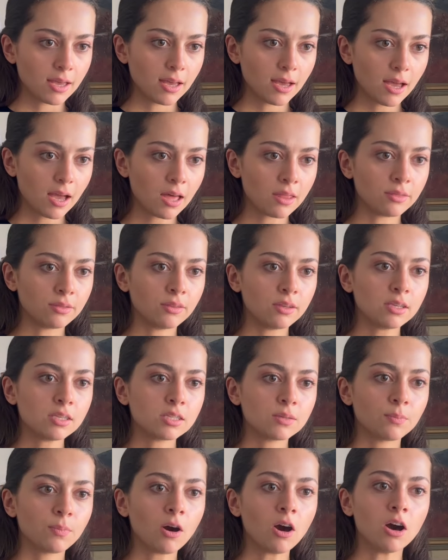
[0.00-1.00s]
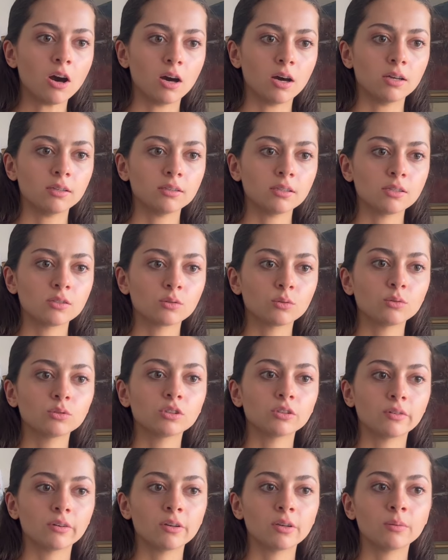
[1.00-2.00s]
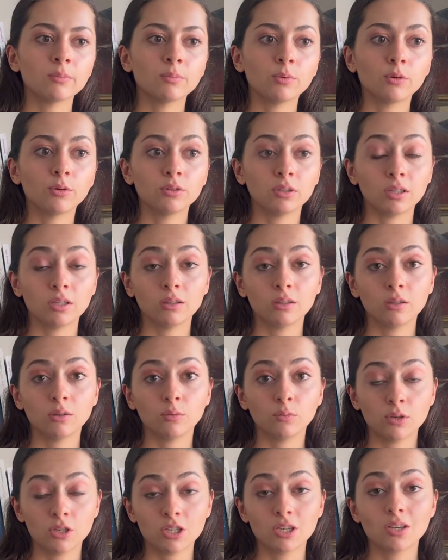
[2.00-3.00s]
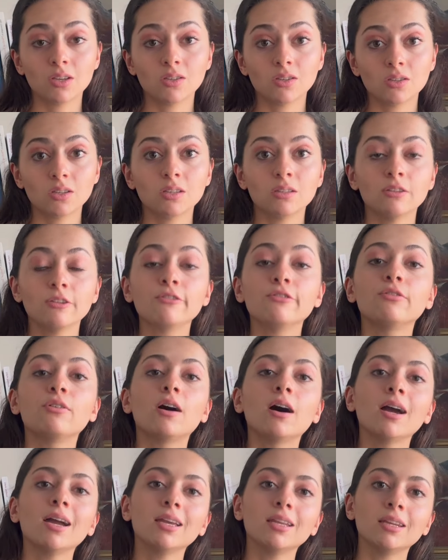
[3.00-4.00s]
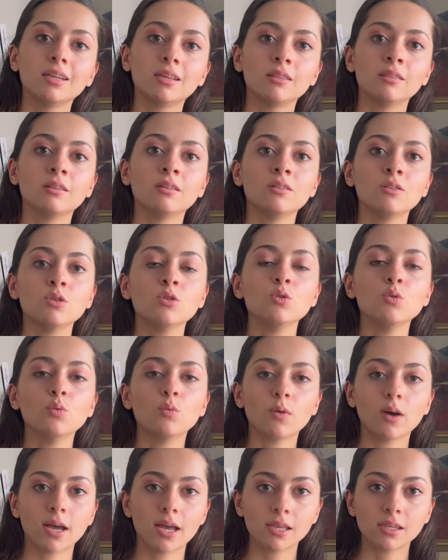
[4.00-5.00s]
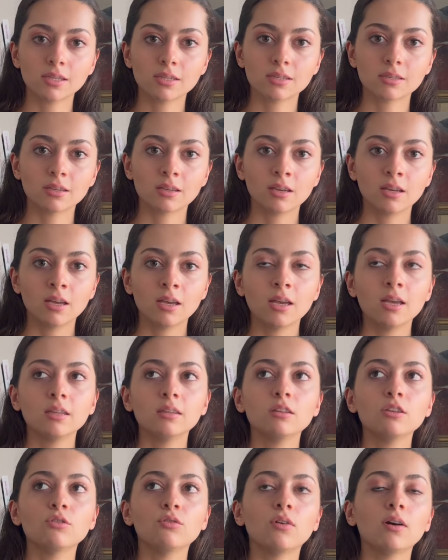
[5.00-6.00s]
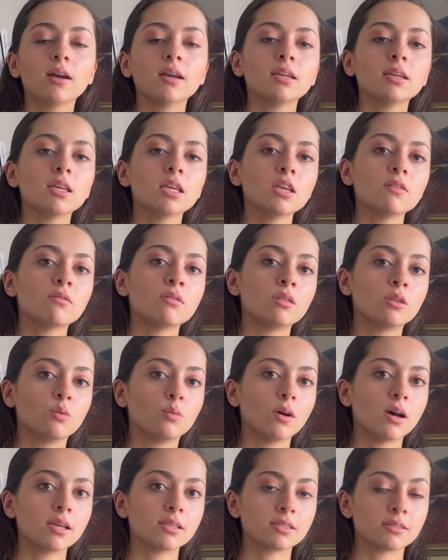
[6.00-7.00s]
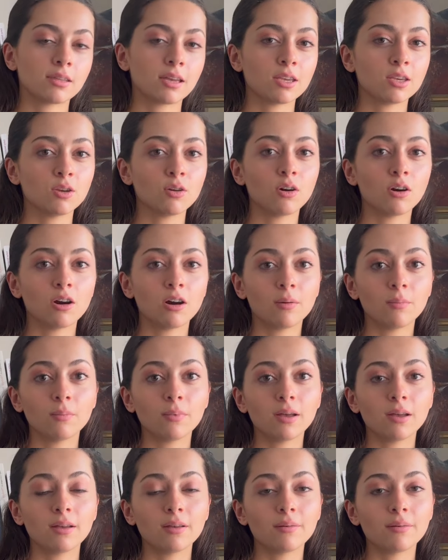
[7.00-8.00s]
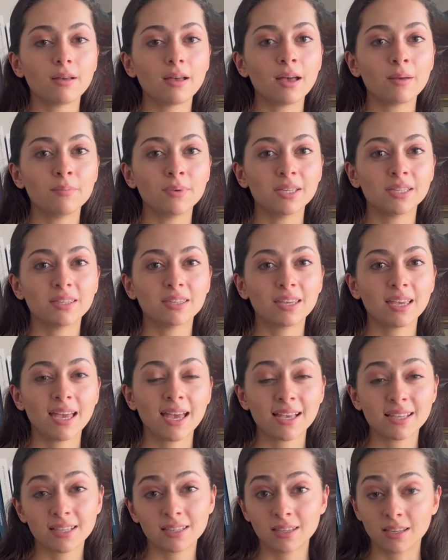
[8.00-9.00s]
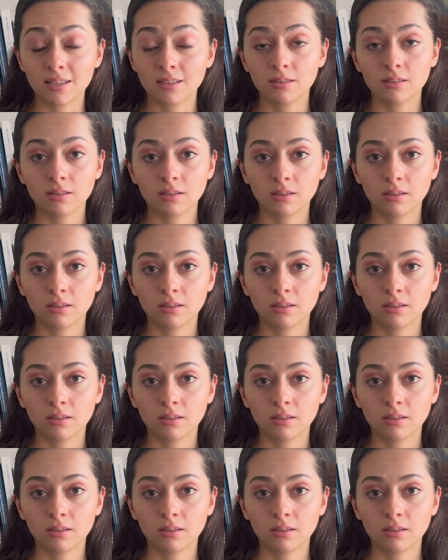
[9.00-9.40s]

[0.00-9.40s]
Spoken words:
this part is also very important, which is defining the new words. Define even the words that you are a bit hesitant